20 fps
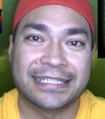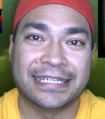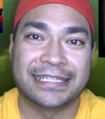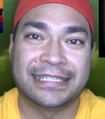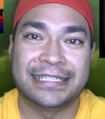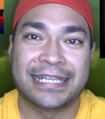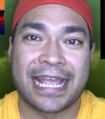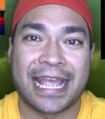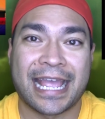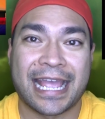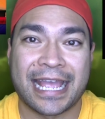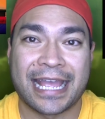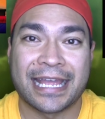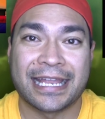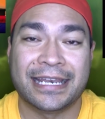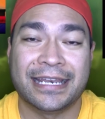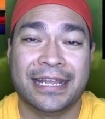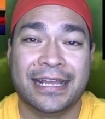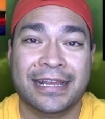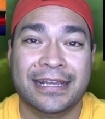to
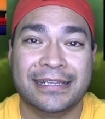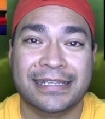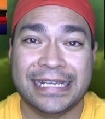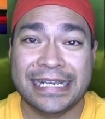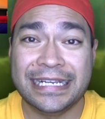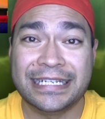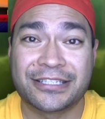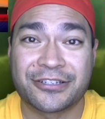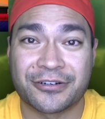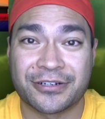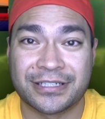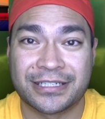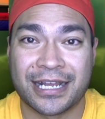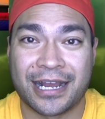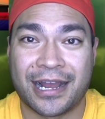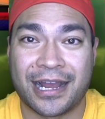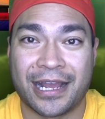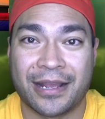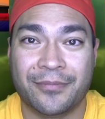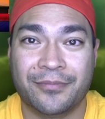10 Eastern
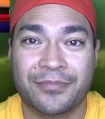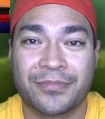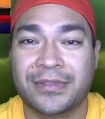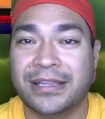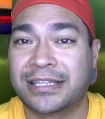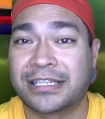time.